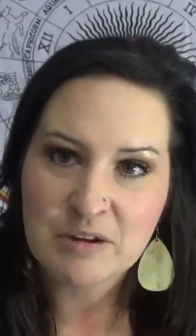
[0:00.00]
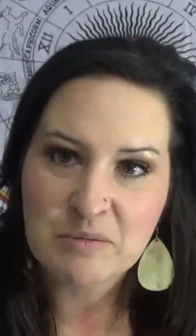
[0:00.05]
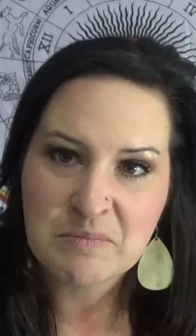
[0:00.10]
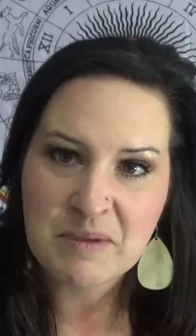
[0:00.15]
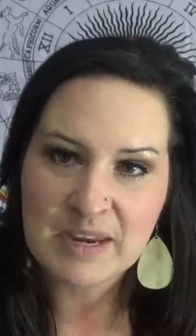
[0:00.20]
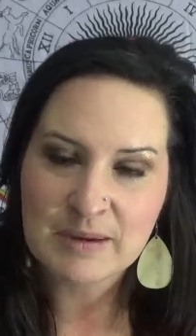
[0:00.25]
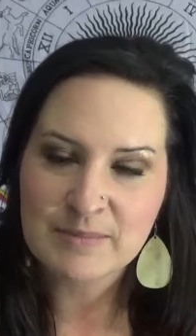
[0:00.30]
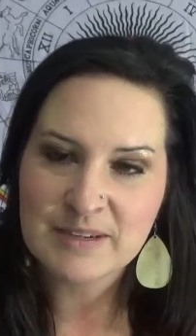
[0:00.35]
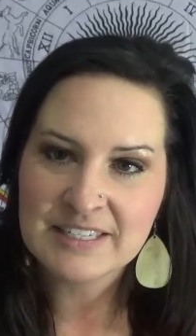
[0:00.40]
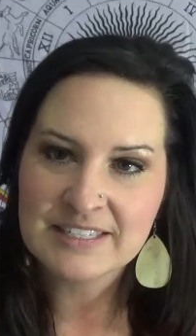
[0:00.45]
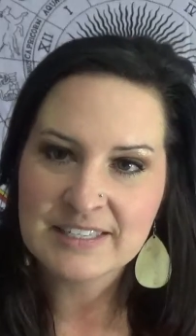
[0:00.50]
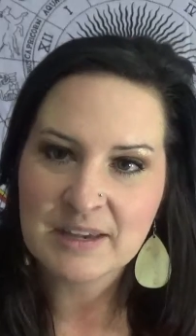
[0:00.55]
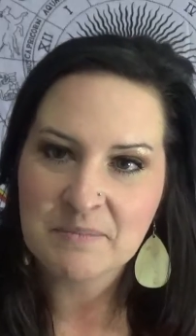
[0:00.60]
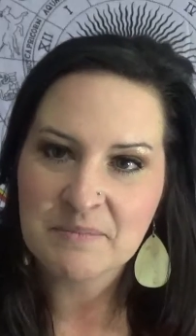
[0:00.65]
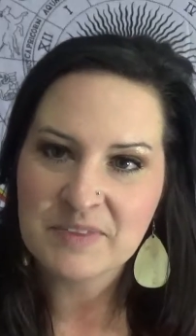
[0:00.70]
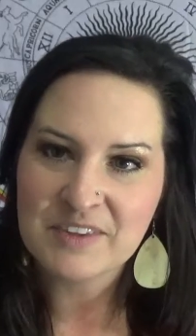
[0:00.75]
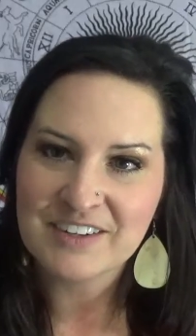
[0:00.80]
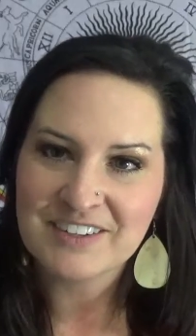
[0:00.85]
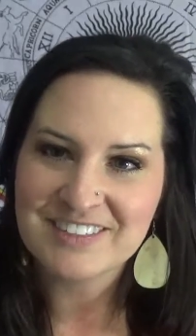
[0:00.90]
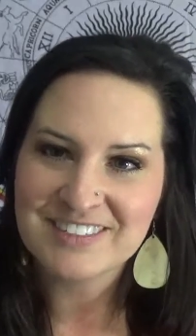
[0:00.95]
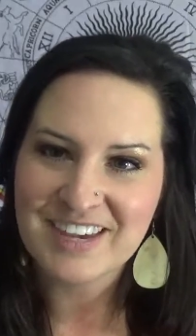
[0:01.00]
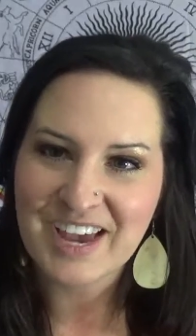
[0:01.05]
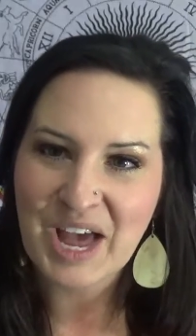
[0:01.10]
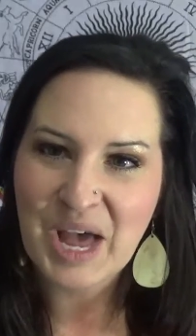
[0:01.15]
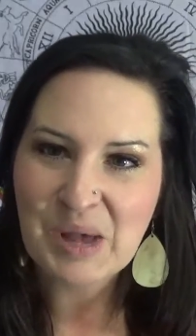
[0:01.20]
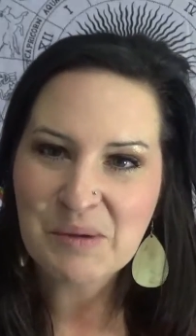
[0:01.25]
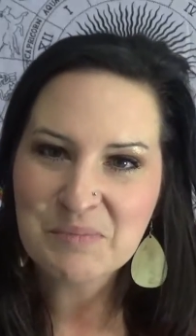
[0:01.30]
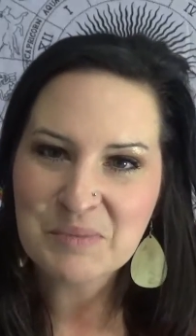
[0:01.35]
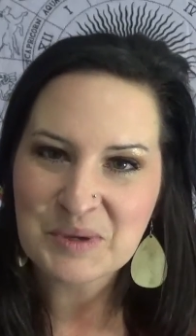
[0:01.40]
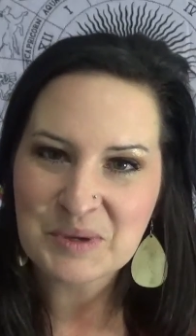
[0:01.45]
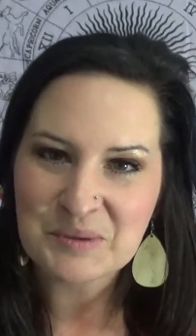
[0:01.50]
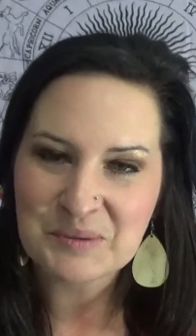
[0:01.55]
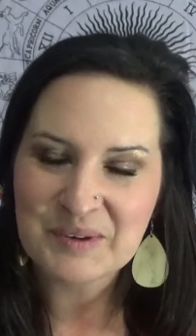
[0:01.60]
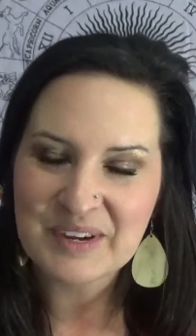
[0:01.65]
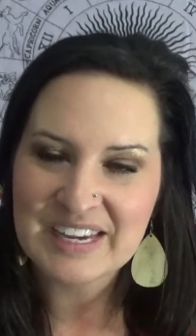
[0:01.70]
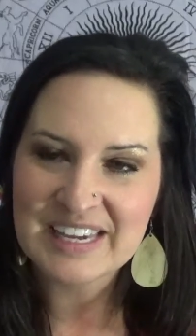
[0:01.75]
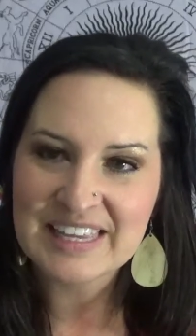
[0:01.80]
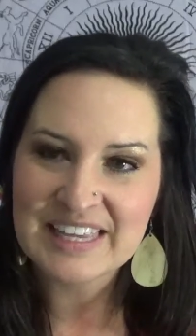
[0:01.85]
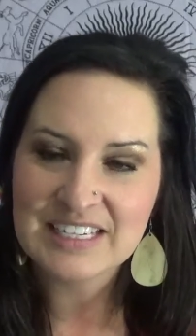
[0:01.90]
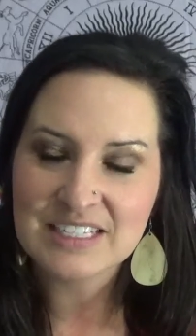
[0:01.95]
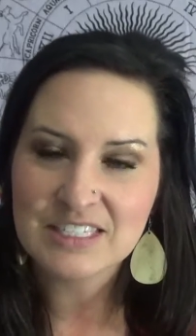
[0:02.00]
and maybe something to help you with.